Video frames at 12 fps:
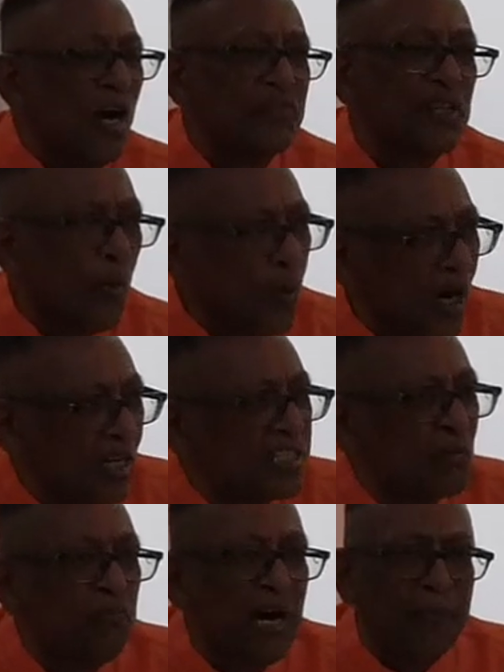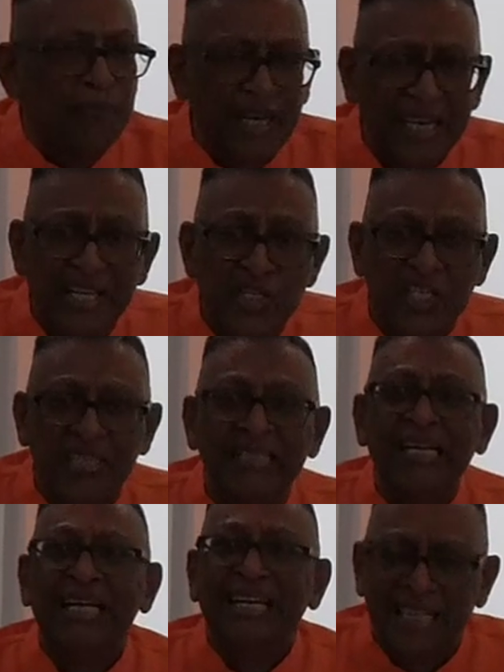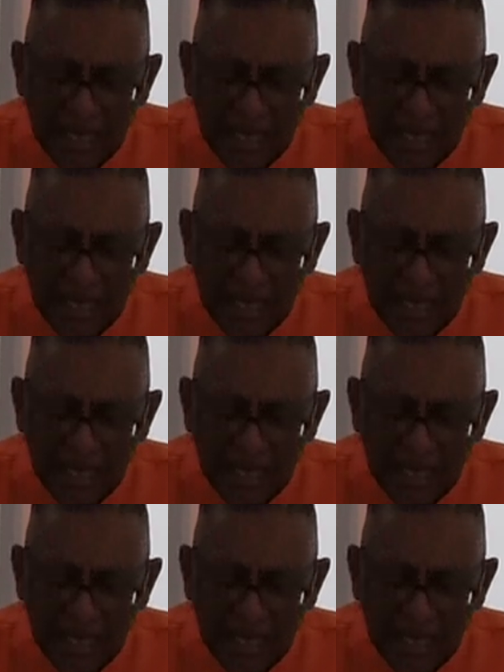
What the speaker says: of the world's population in